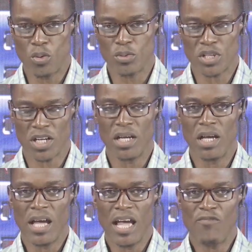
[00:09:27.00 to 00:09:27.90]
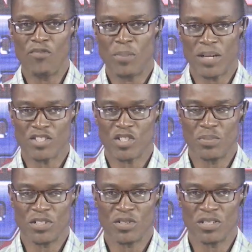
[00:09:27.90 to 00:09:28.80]
Culture, every
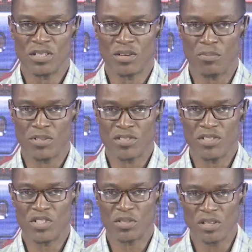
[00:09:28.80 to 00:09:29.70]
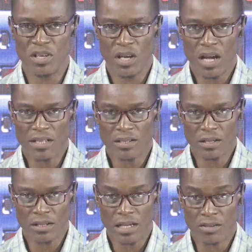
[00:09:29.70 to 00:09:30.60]
participation in the competition at
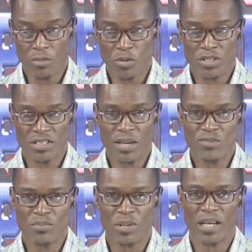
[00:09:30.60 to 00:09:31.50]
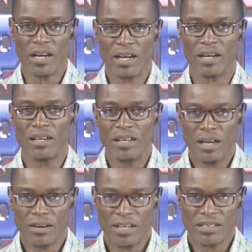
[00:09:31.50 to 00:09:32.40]
the uh, Commonwealth Games by her
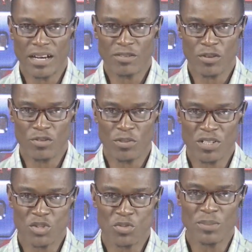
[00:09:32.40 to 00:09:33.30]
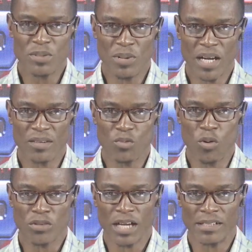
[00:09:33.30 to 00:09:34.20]
right now has also been stripped by
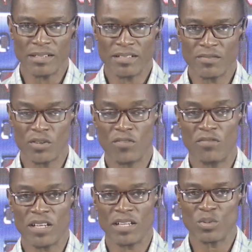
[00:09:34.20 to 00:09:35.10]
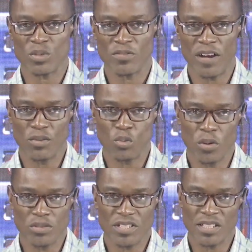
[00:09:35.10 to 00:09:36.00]
World Athletics for the fact that she was found
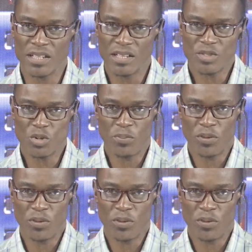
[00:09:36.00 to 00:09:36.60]
wanting. So